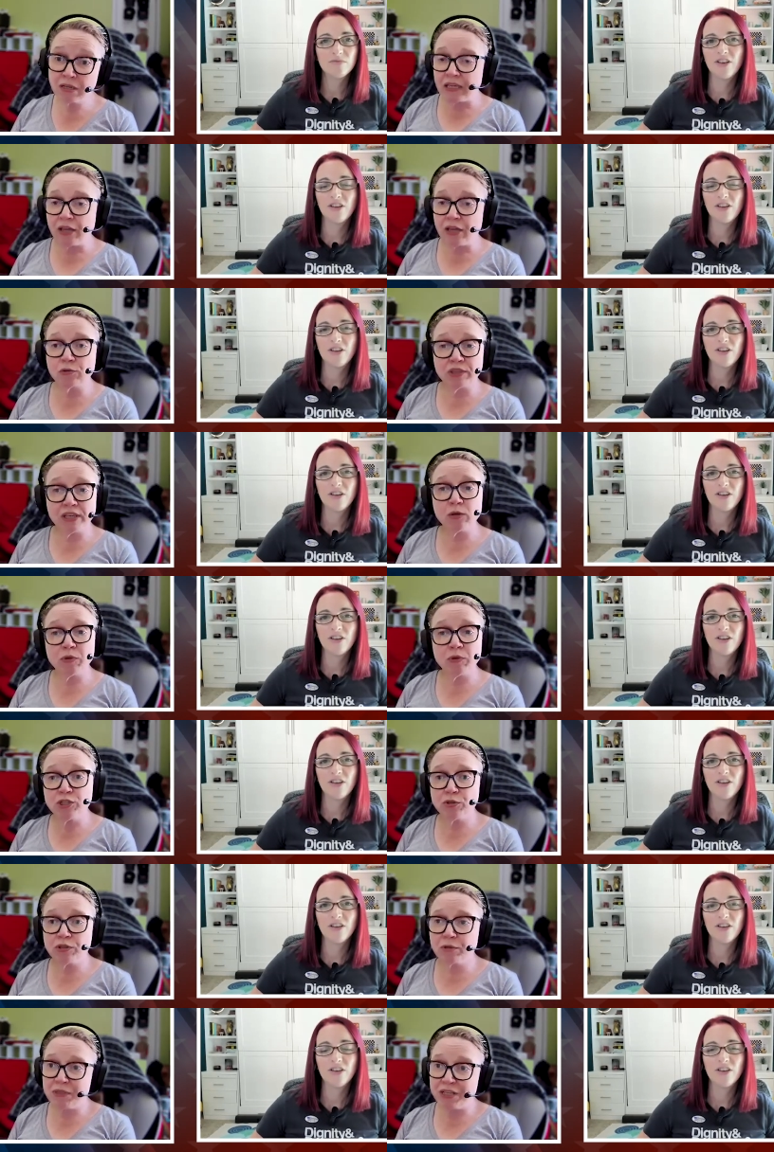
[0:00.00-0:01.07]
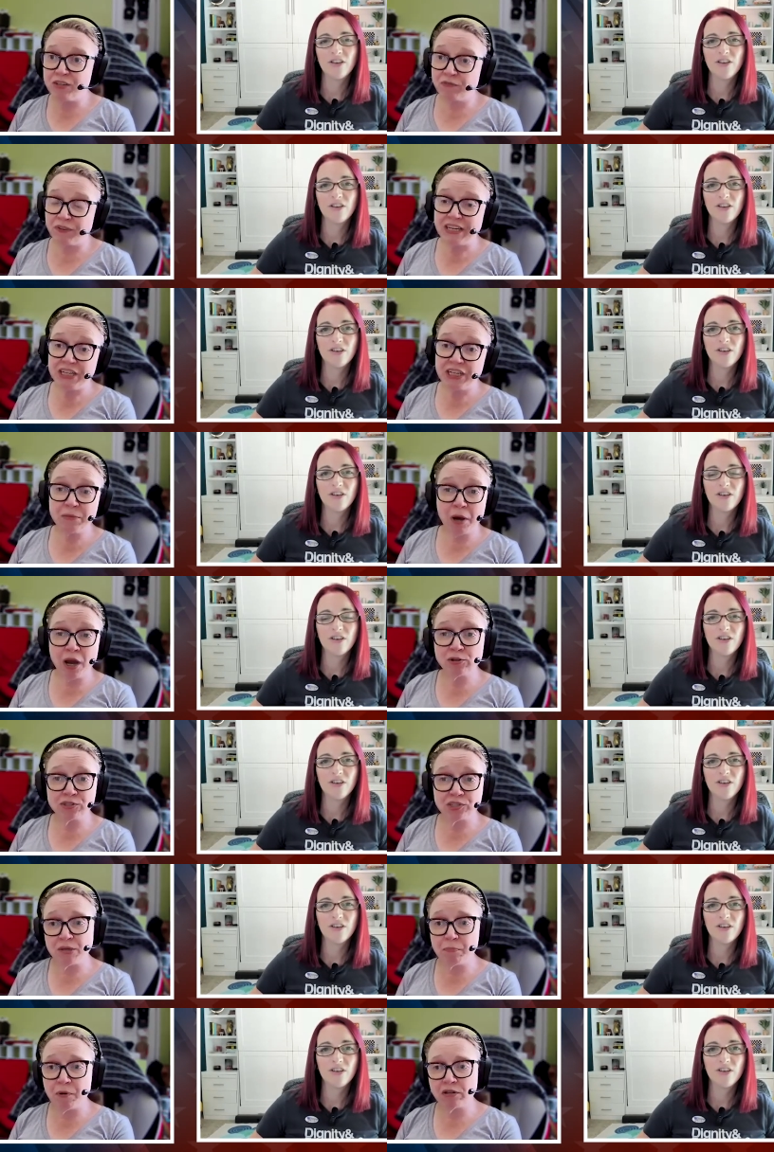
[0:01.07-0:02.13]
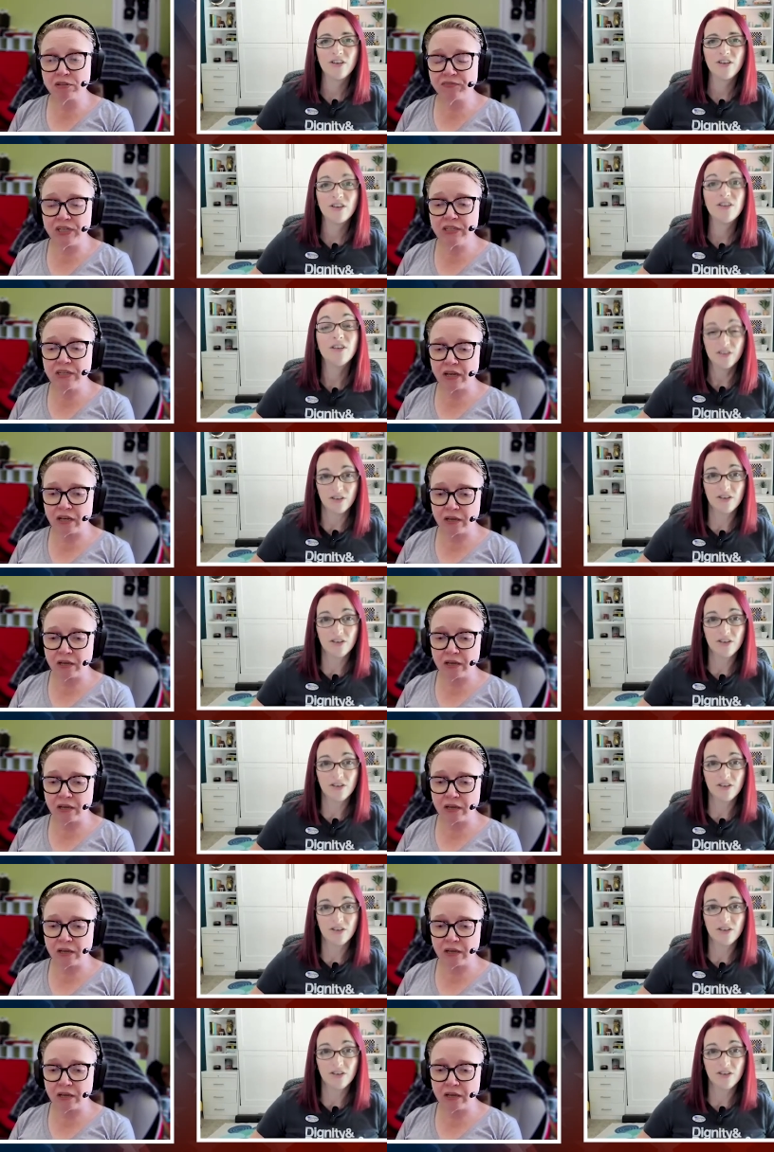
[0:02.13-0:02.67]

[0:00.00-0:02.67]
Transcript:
Speaker 1: The other thing that we do, the defending democracy part of it,